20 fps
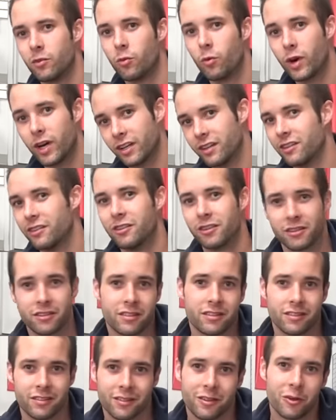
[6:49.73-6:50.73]
what
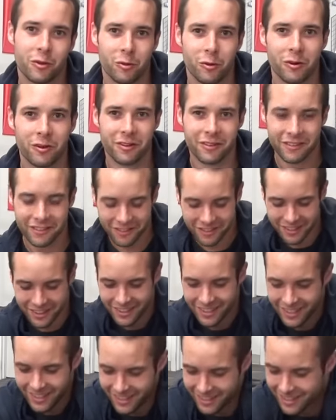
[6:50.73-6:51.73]
looks cool.
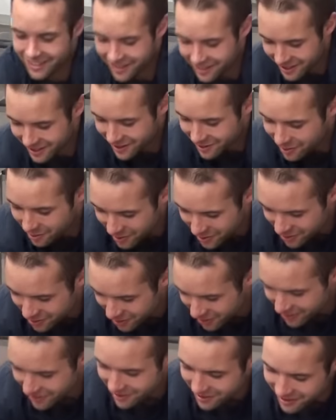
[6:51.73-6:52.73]
Okay, so let's
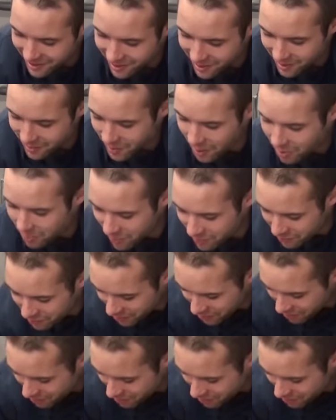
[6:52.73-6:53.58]
try these out. I'm hoping for